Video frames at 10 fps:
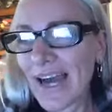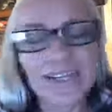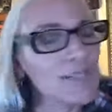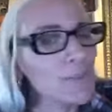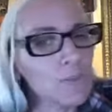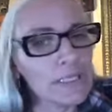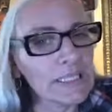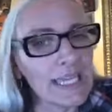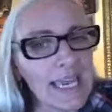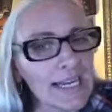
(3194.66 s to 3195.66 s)
just
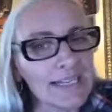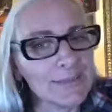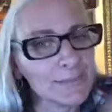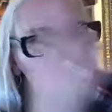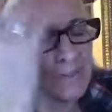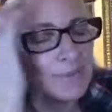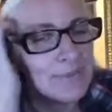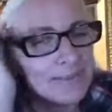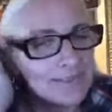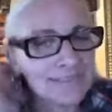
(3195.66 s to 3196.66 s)
really hate it when
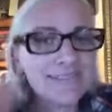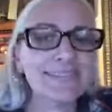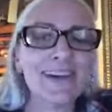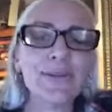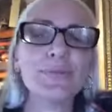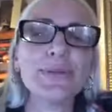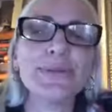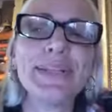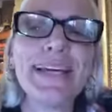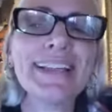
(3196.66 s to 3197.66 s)
people are
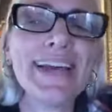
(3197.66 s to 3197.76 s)
rude like